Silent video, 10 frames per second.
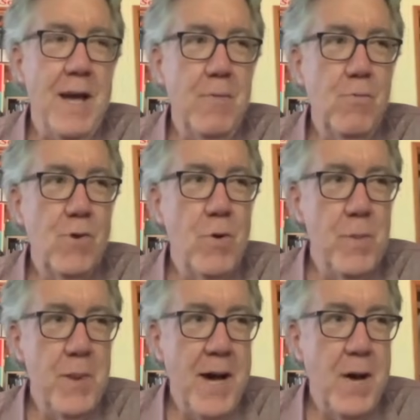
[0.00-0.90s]
wrote
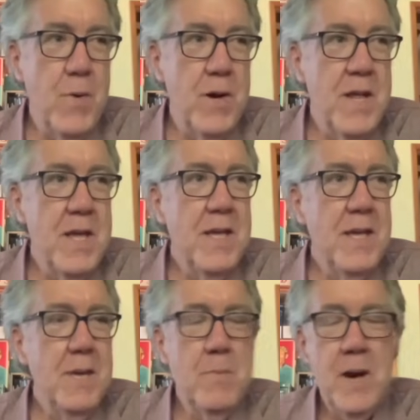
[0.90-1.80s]
about
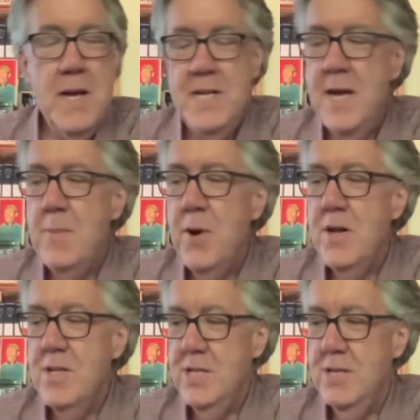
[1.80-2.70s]
in my
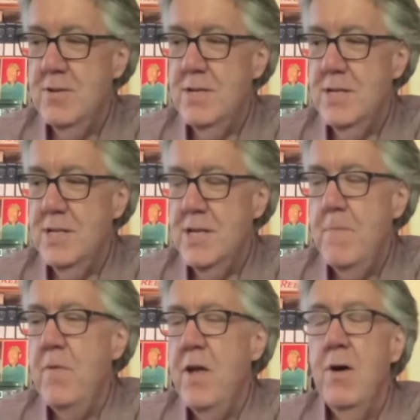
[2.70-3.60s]
10-part series
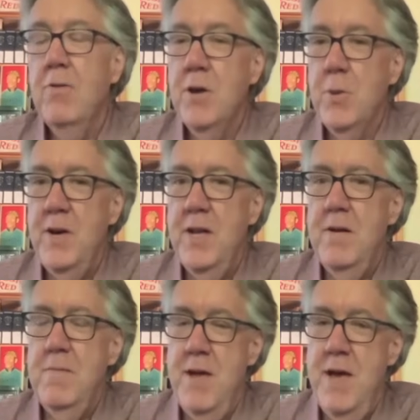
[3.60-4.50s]
a little bit,
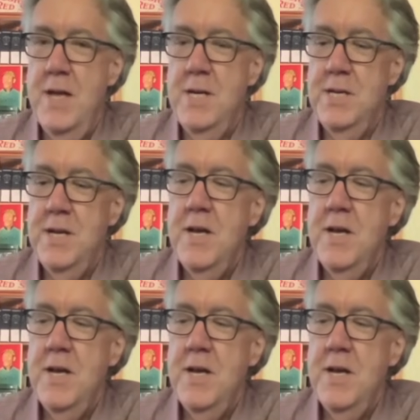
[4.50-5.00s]
and